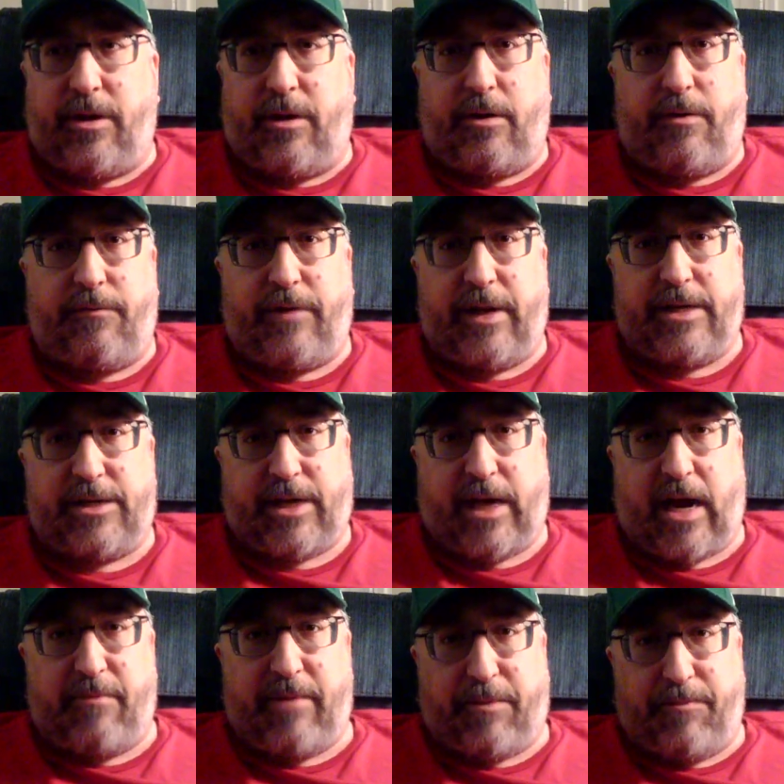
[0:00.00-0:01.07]
of his
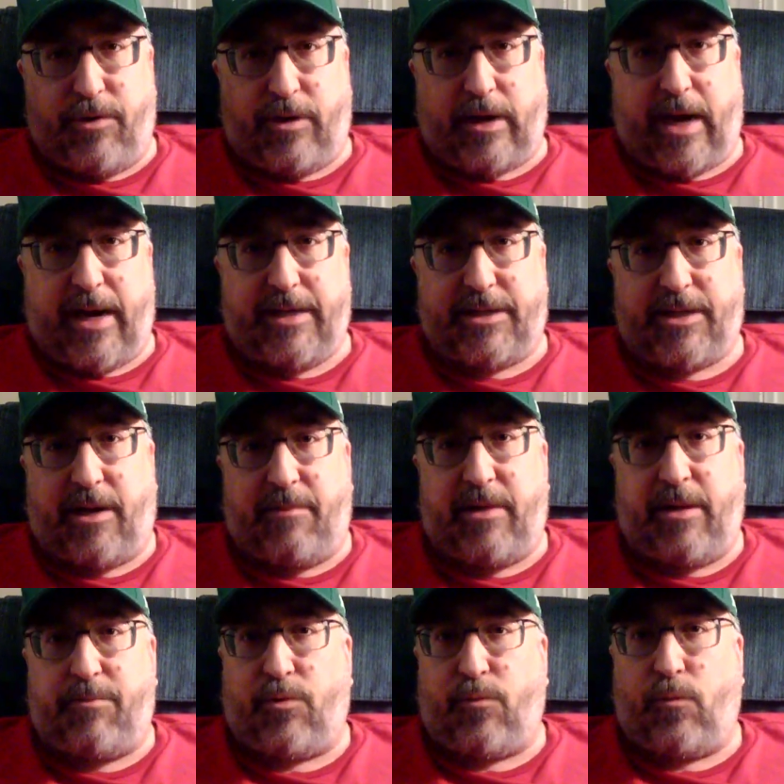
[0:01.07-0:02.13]
comic book iSOM
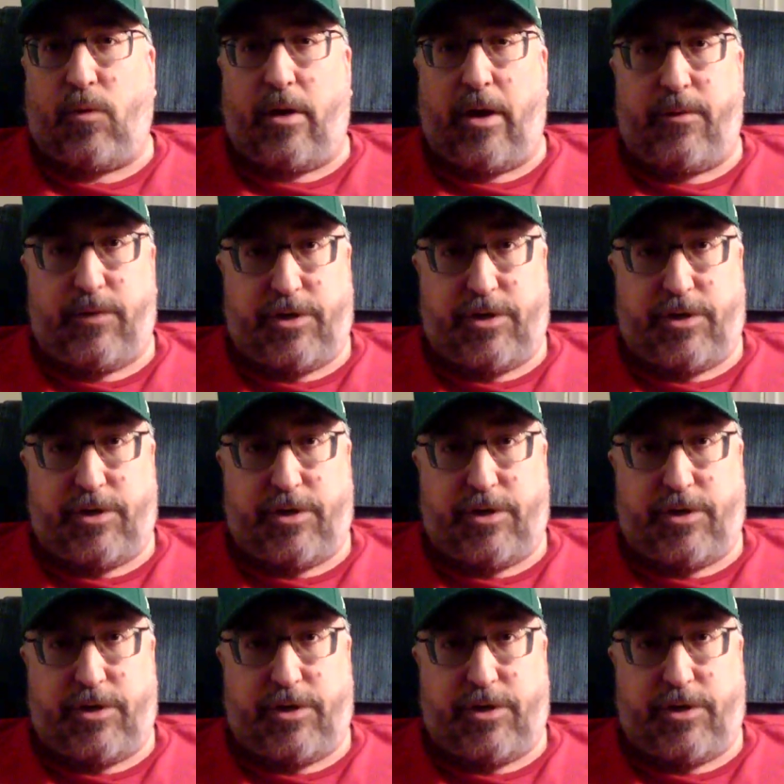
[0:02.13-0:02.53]
number 1,